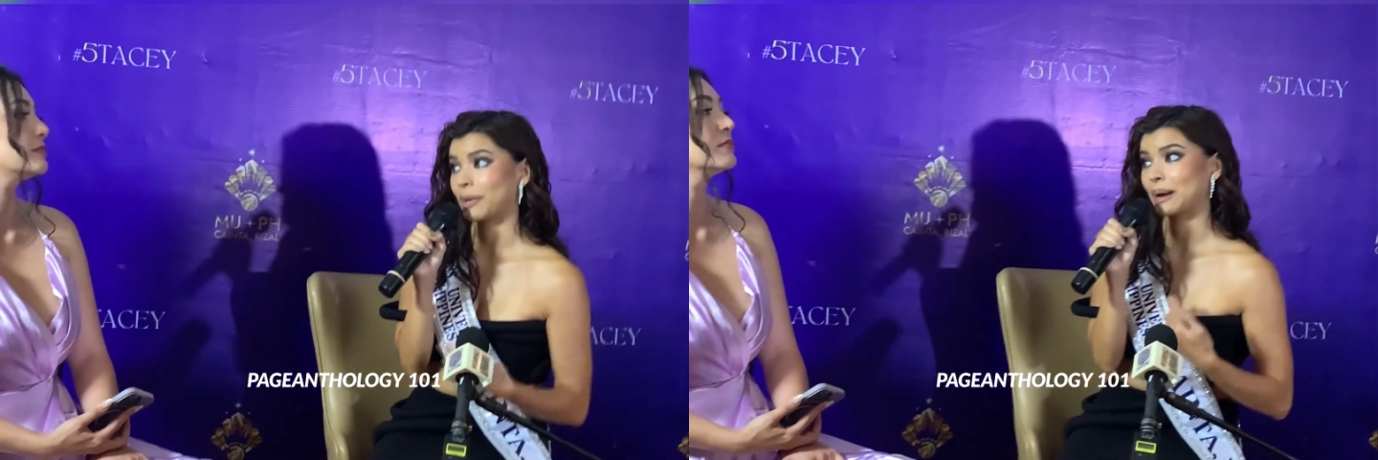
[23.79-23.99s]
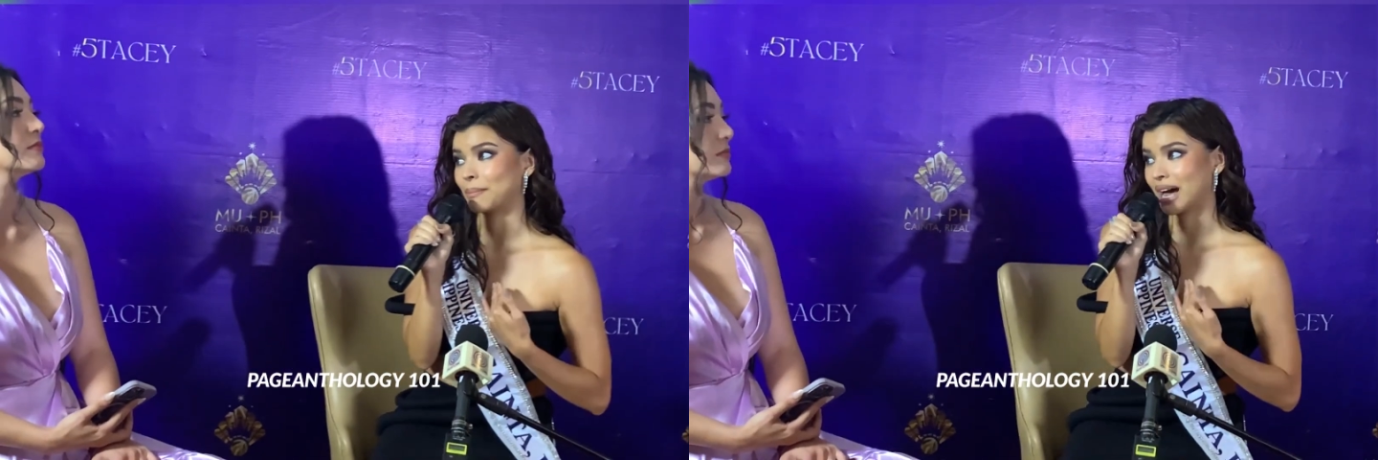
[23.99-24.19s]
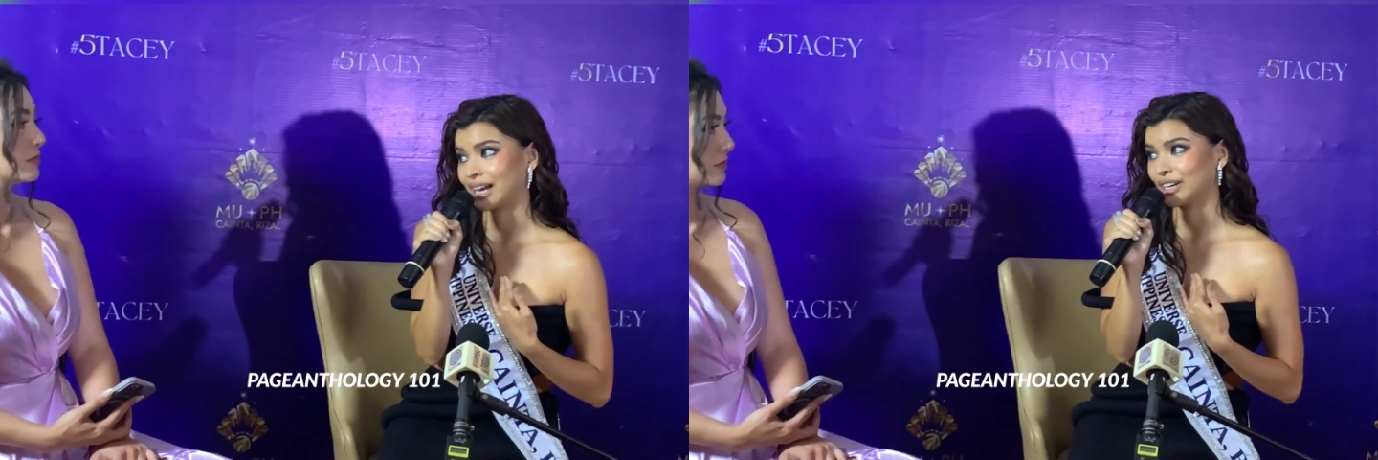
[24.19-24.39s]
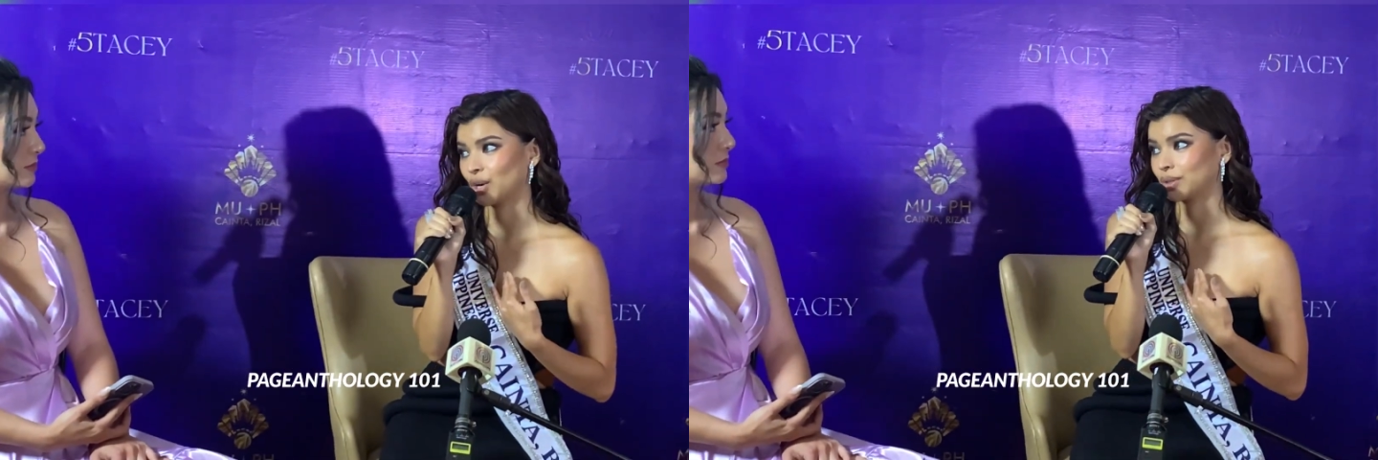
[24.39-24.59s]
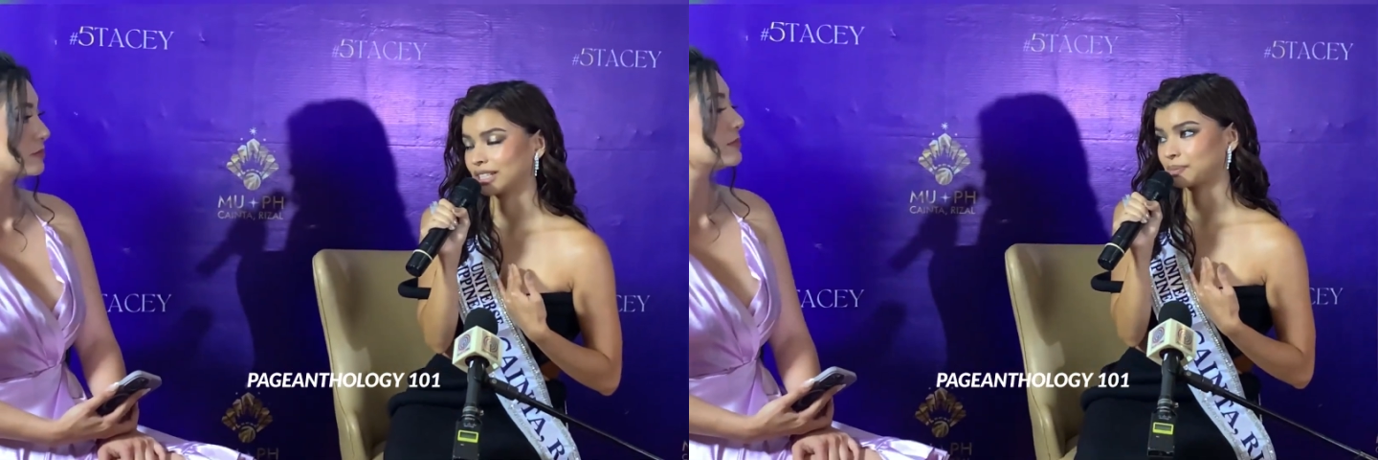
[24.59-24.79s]
by my
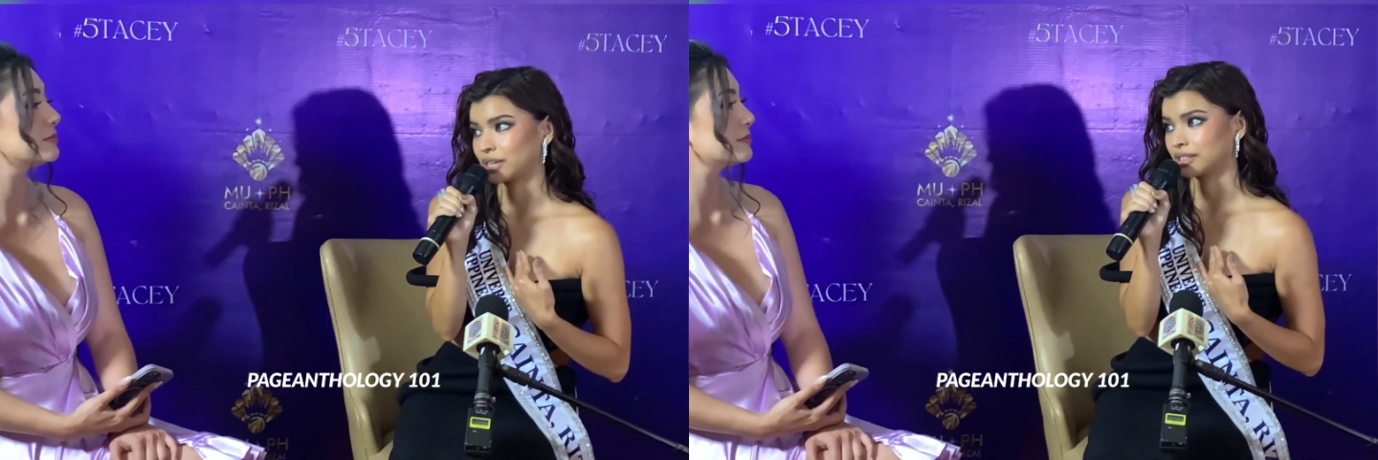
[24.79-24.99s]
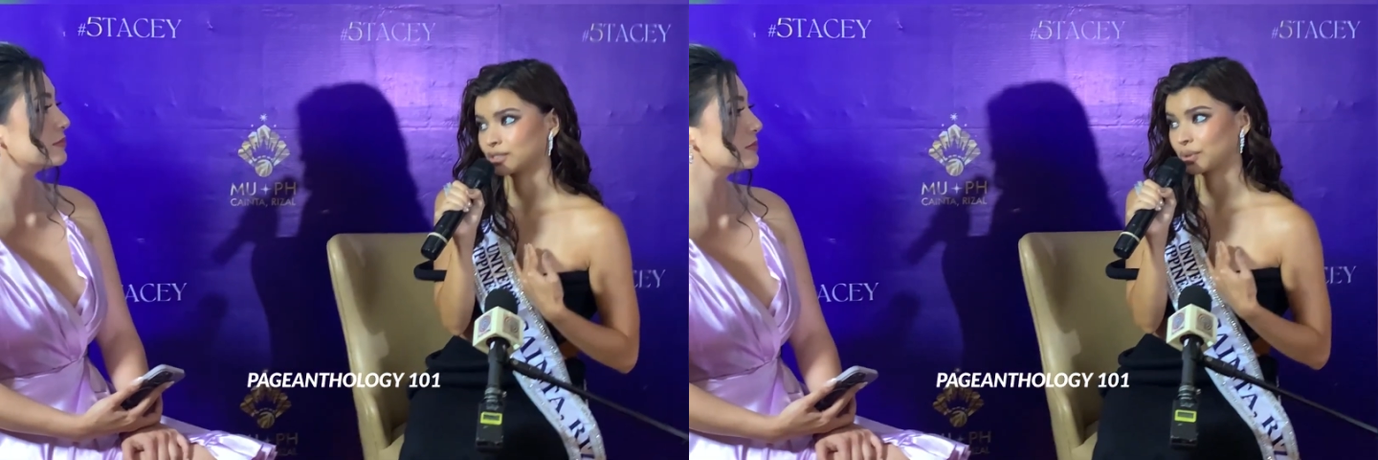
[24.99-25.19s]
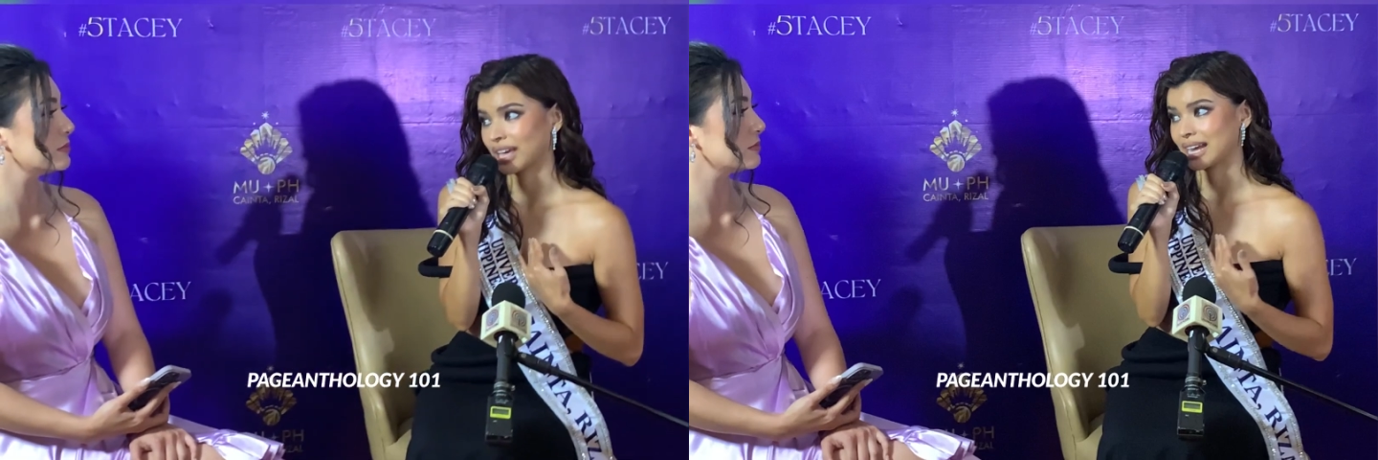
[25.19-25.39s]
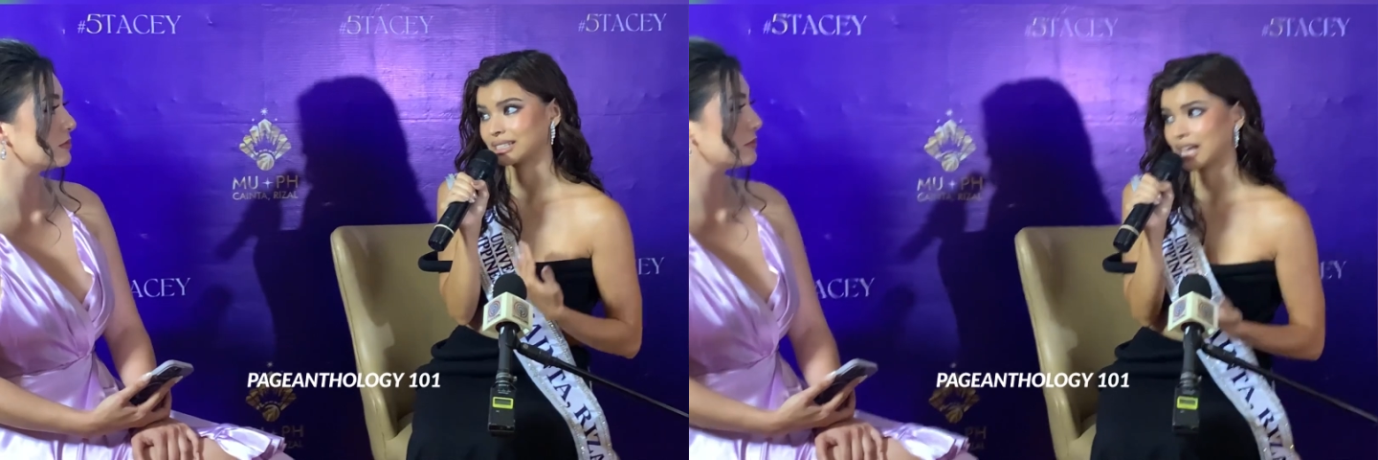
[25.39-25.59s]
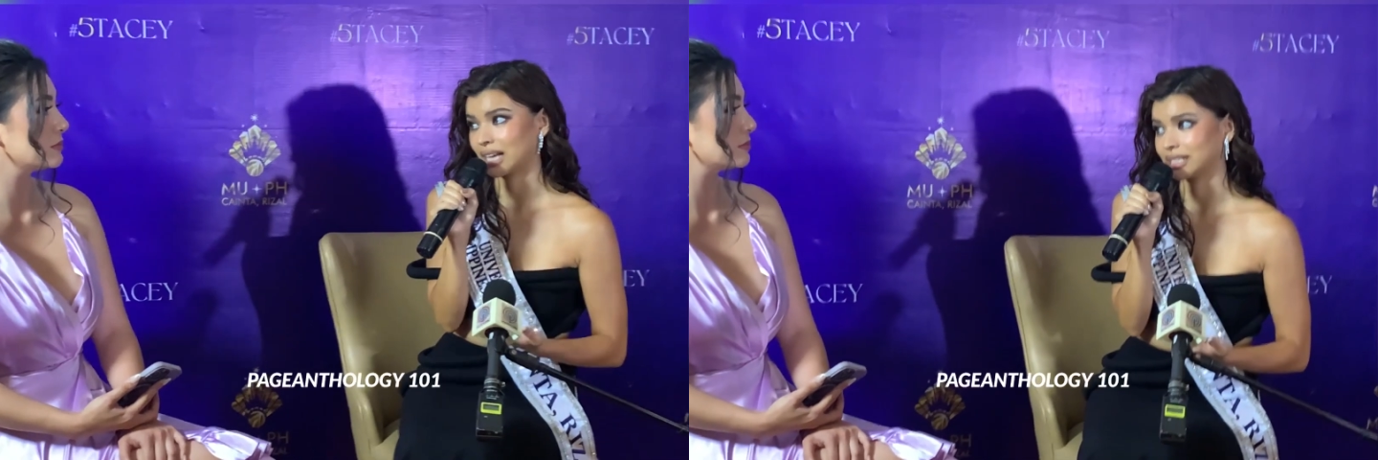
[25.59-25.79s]
own experience with
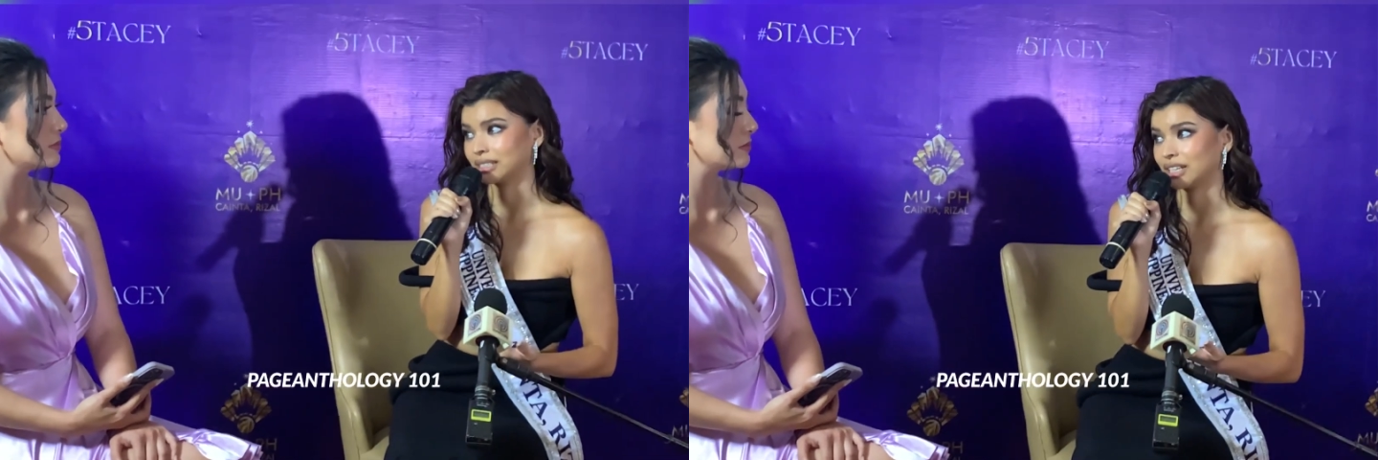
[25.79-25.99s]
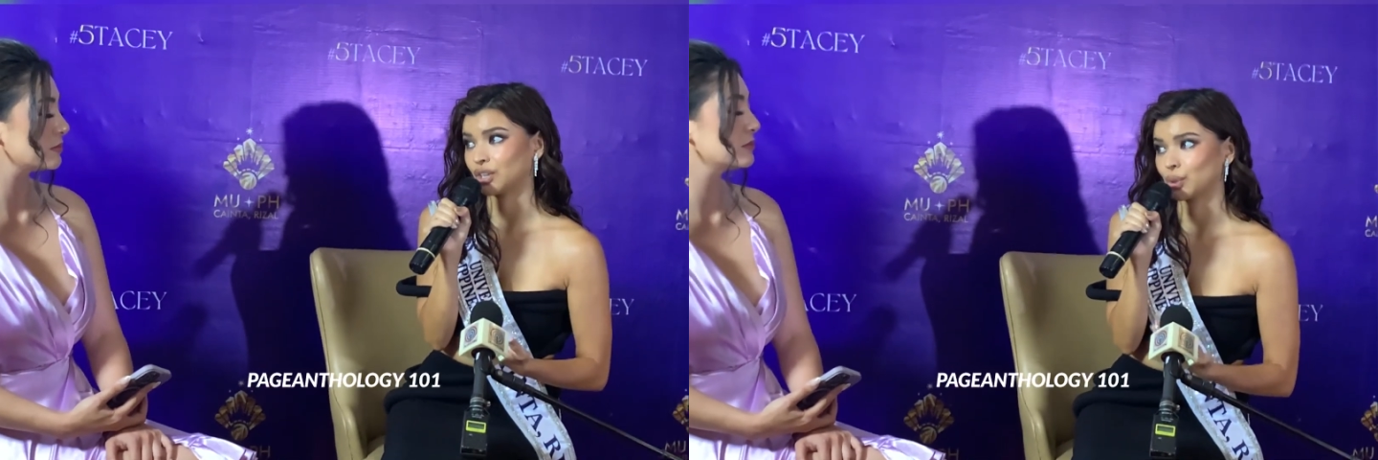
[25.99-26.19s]
anxiety and